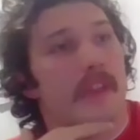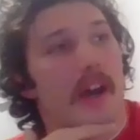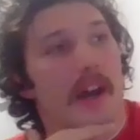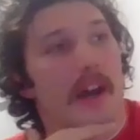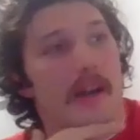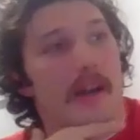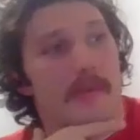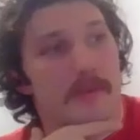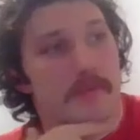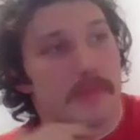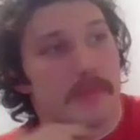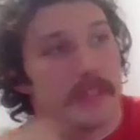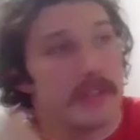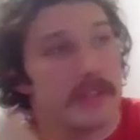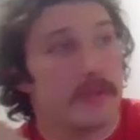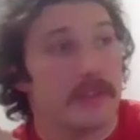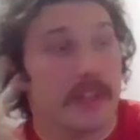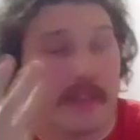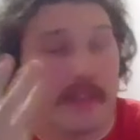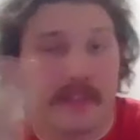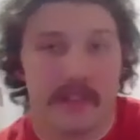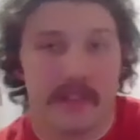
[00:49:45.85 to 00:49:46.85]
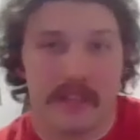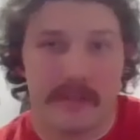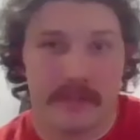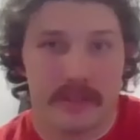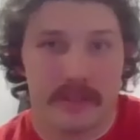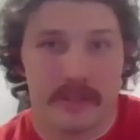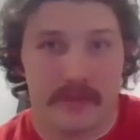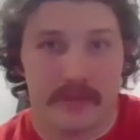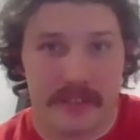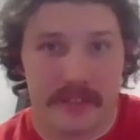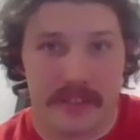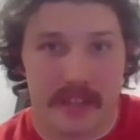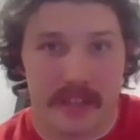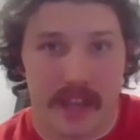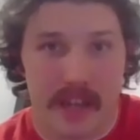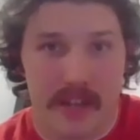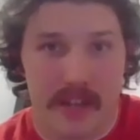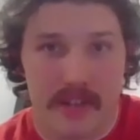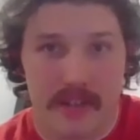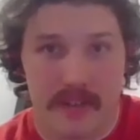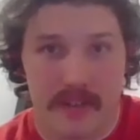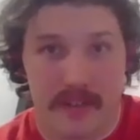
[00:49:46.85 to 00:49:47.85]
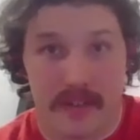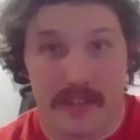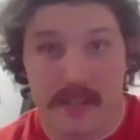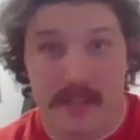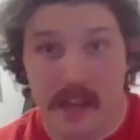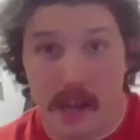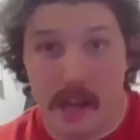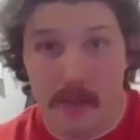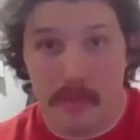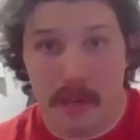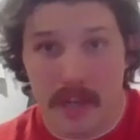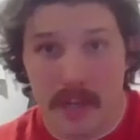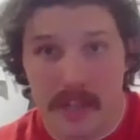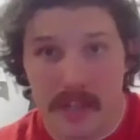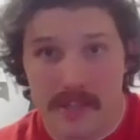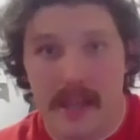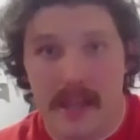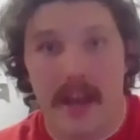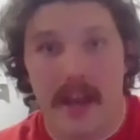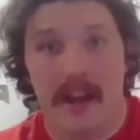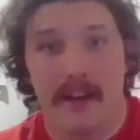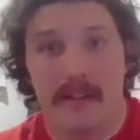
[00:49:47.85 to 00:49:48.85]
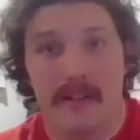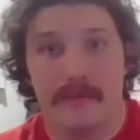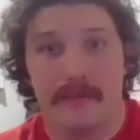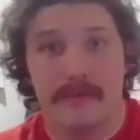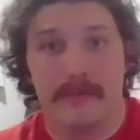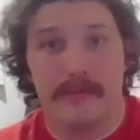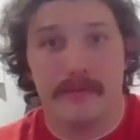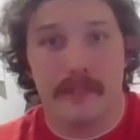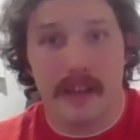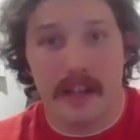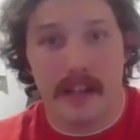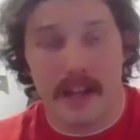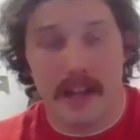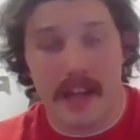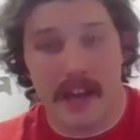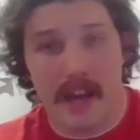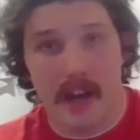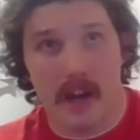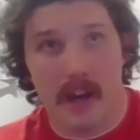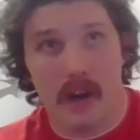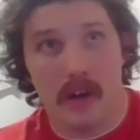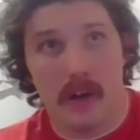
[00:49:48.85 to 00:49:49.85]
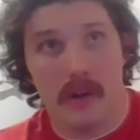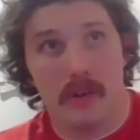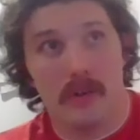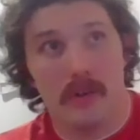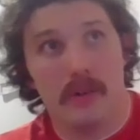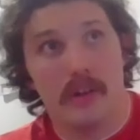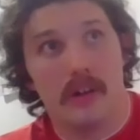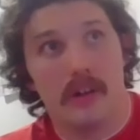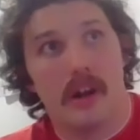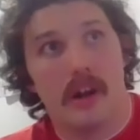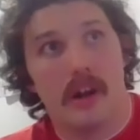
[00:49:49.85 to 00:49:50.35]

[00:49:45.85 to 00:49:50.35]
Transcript: It's particularly with like the level of sophistication that the guitar parts have and how